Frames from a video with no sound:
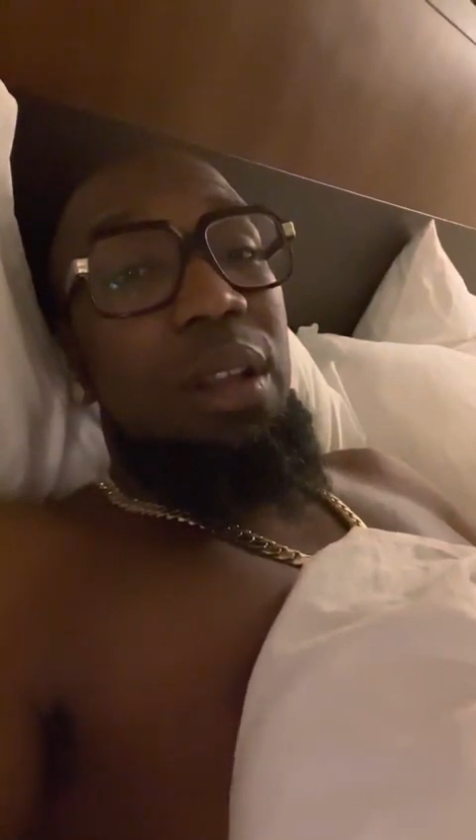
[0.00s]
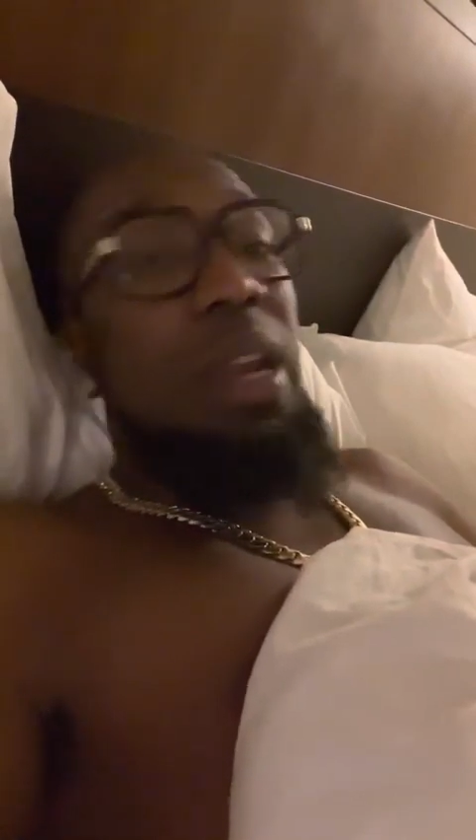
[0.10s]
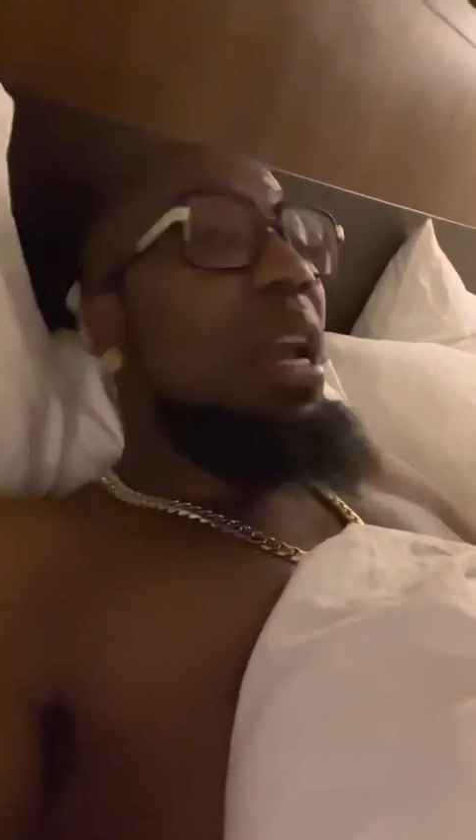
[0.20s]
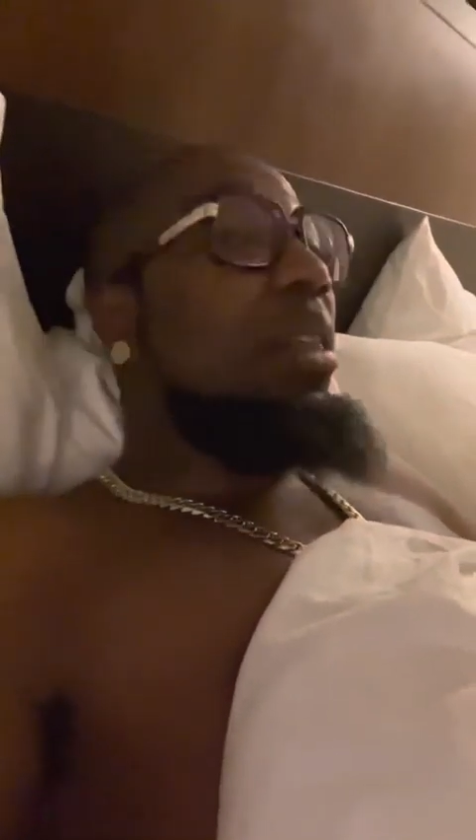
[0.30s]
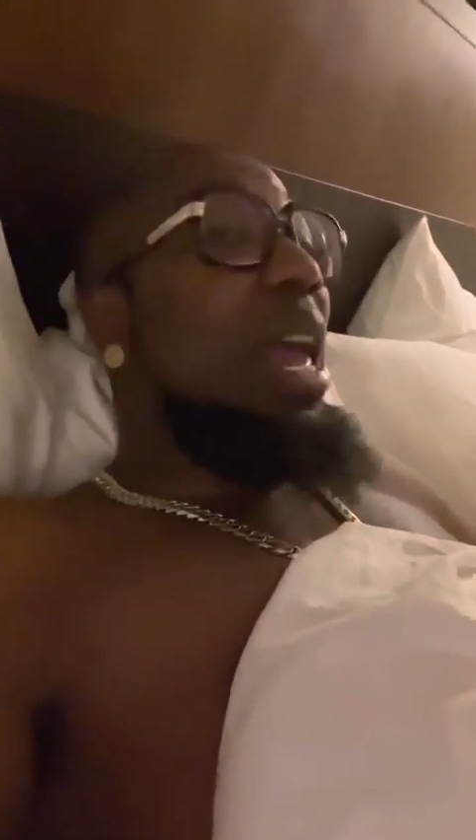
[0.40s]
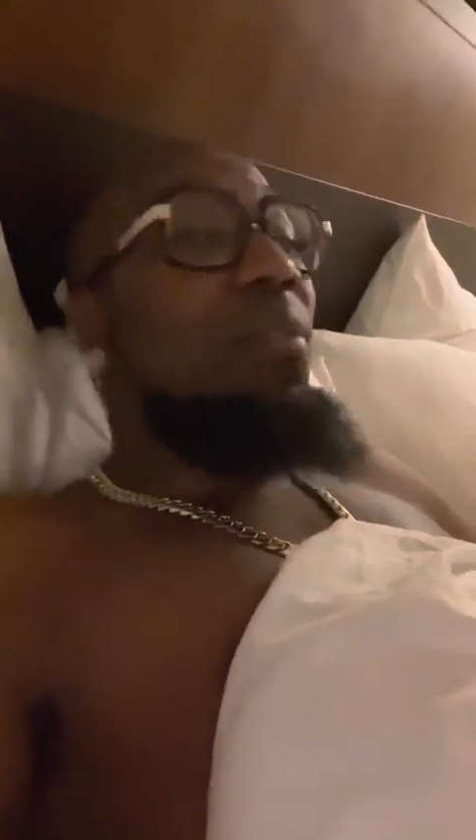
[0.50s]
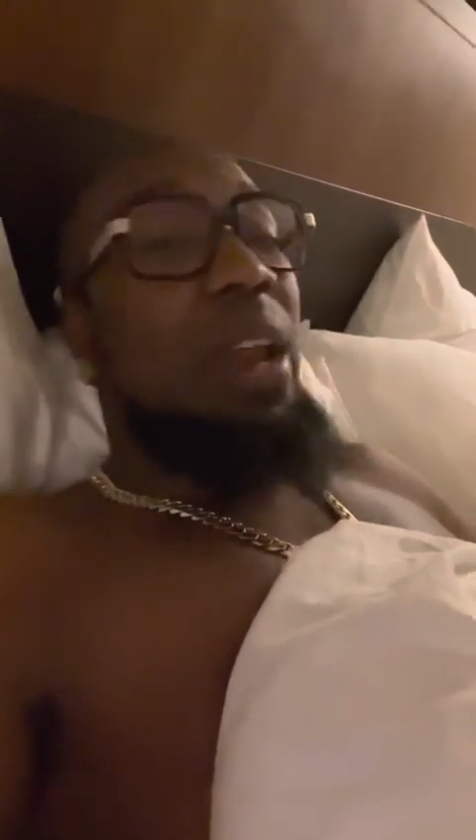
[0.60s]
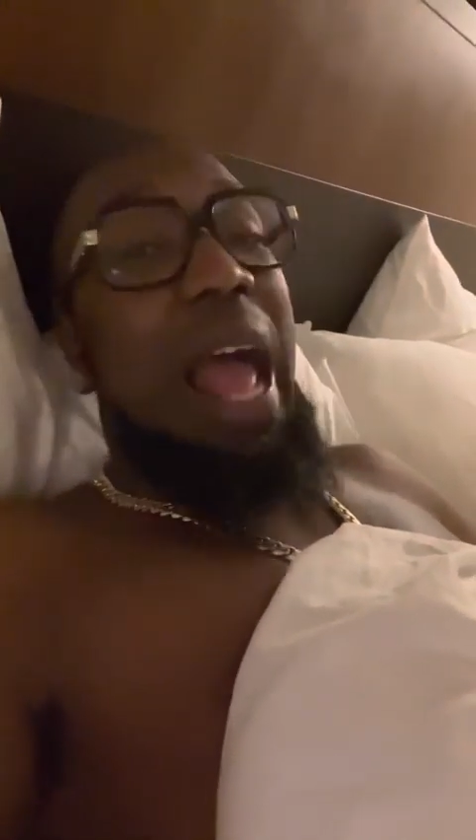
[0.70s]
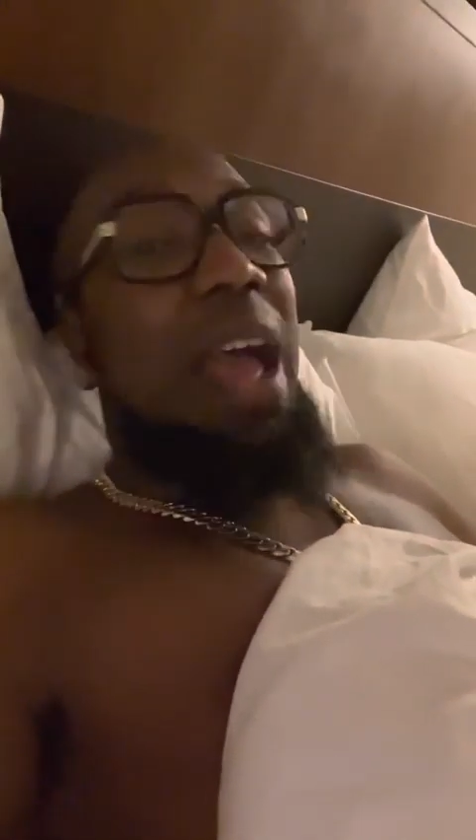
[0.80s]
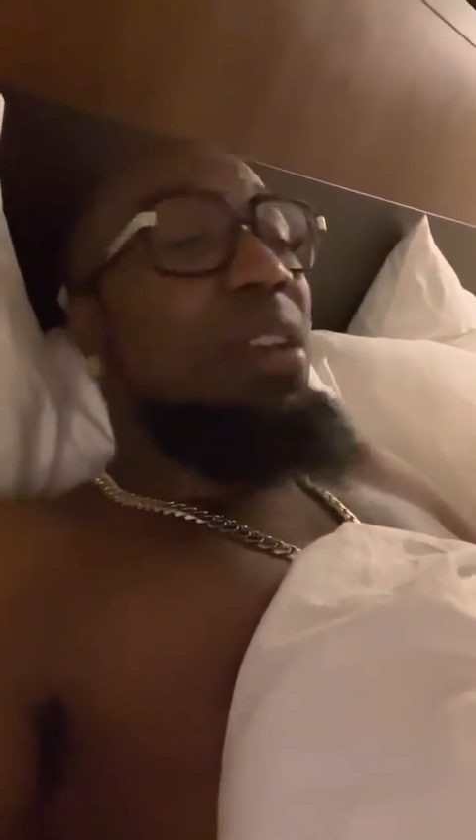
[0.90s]

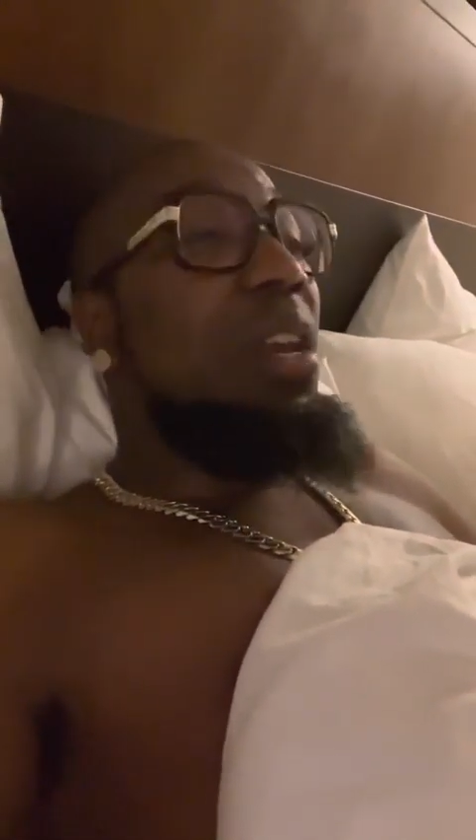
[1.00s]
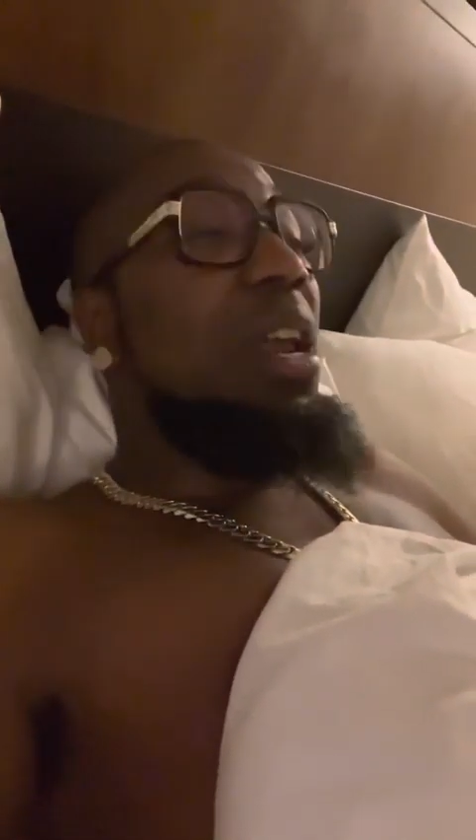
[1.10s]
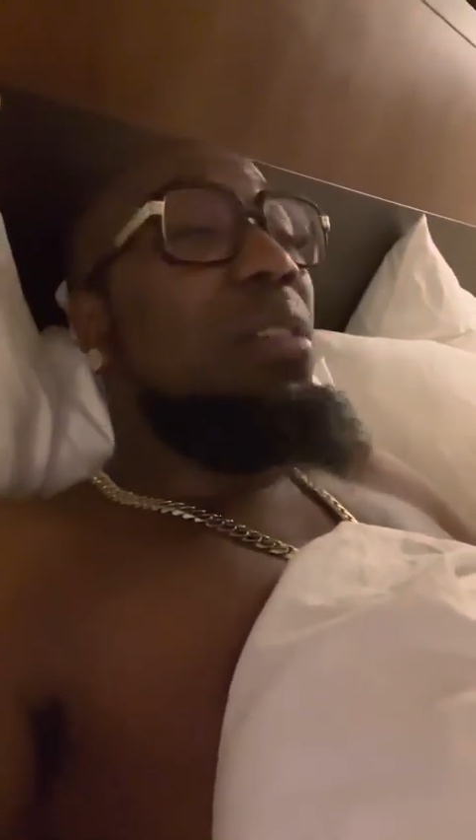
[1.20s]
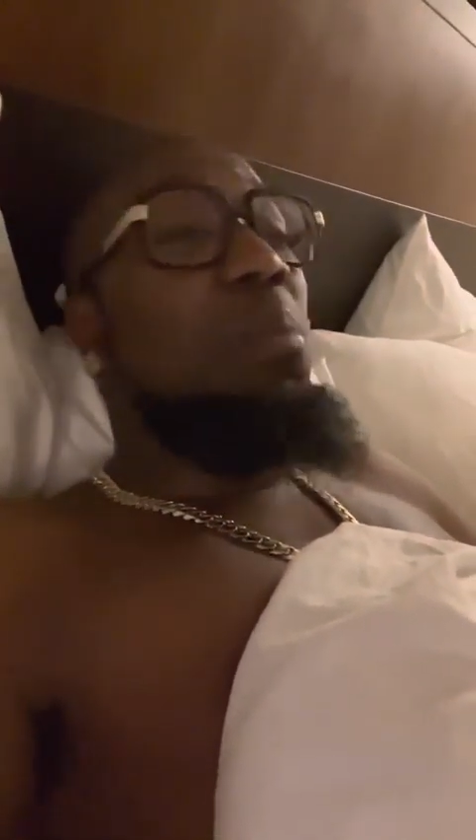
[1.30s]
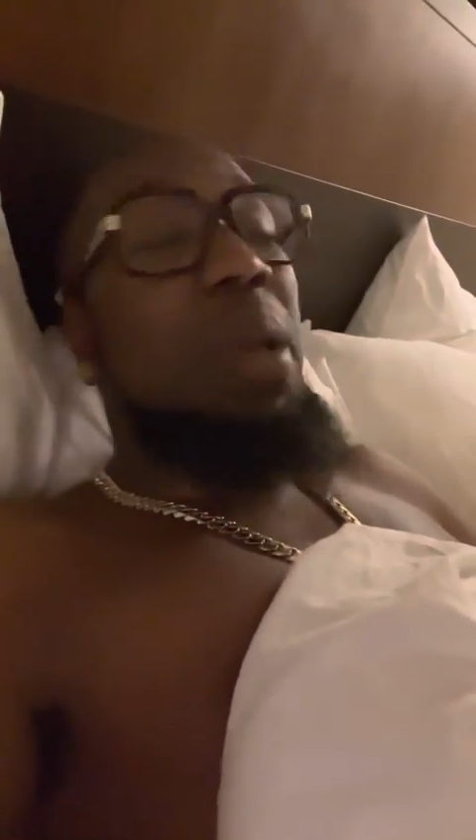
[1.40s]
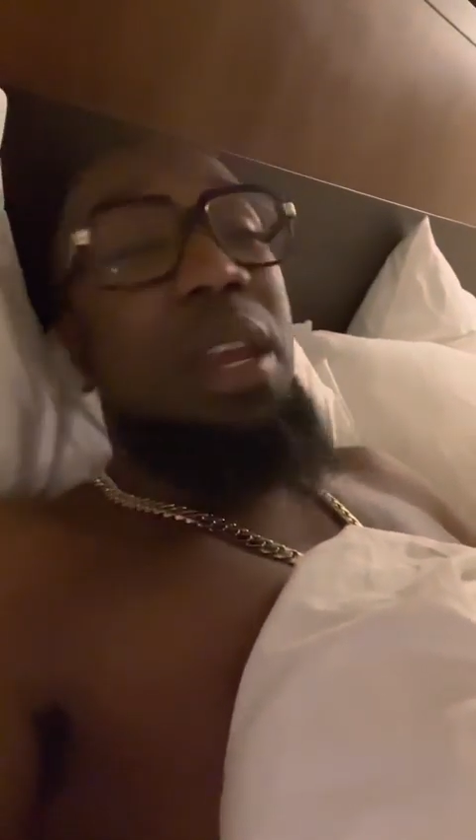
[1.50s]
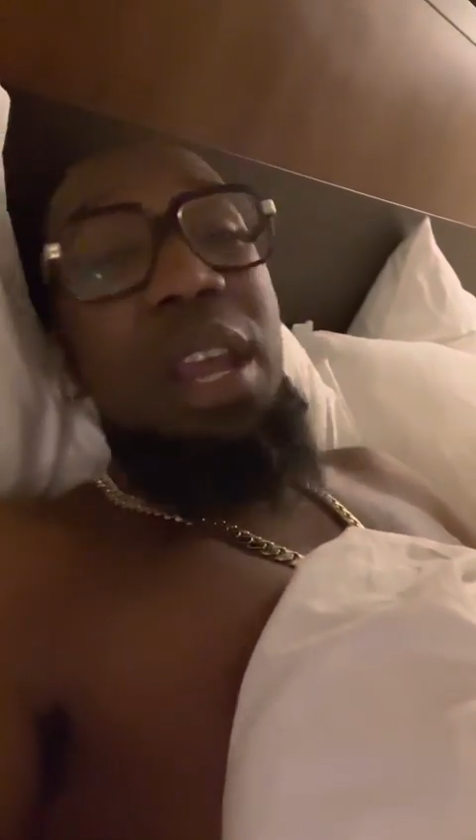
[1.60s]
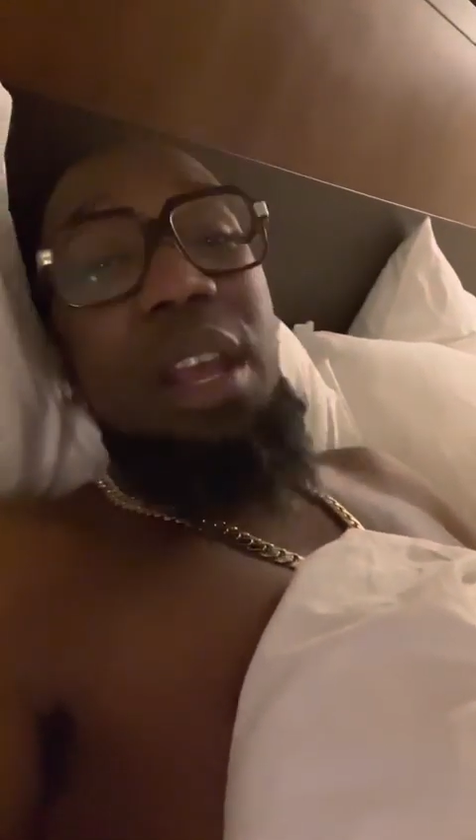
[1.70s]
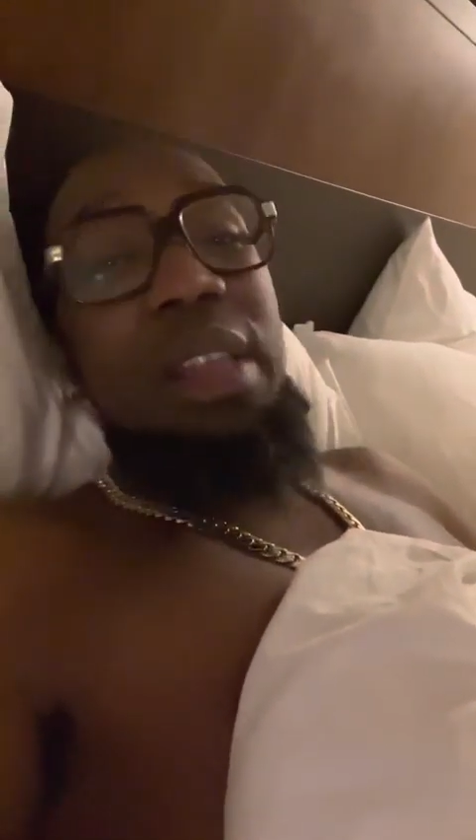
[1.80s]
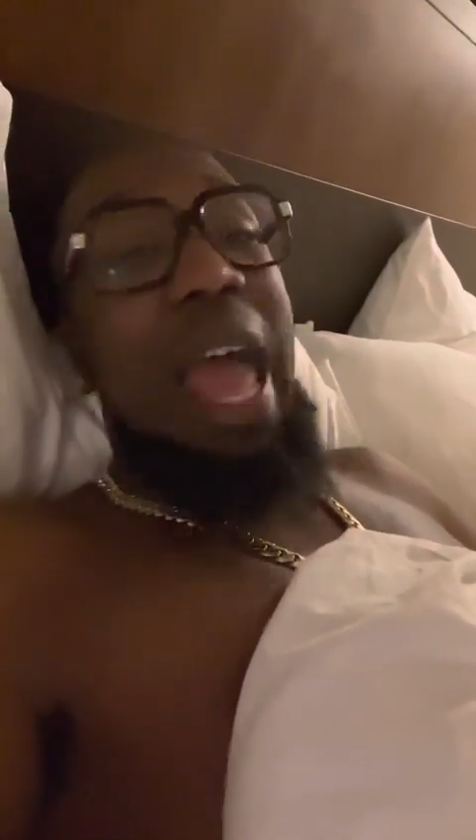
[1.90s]
There's been niggas